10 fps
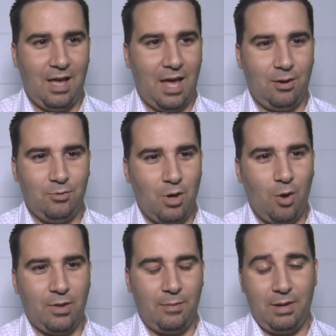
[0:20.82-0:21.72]
I don't
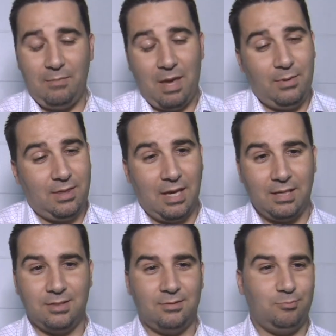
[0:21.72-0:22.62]
know that. I mean, maybe
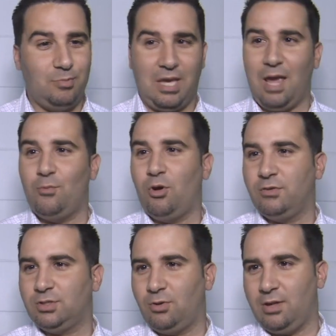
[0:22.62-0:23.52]
things became more of
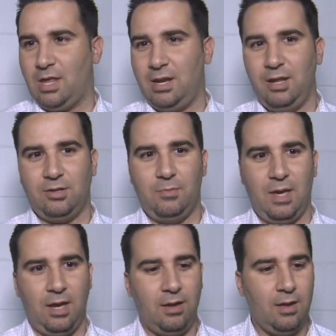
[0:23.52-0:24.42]
a story than he needed to
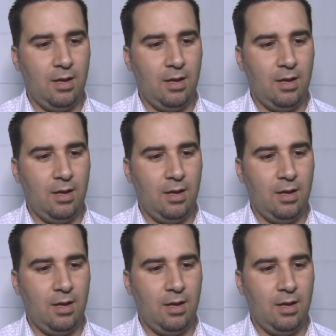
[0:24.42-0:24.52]
be.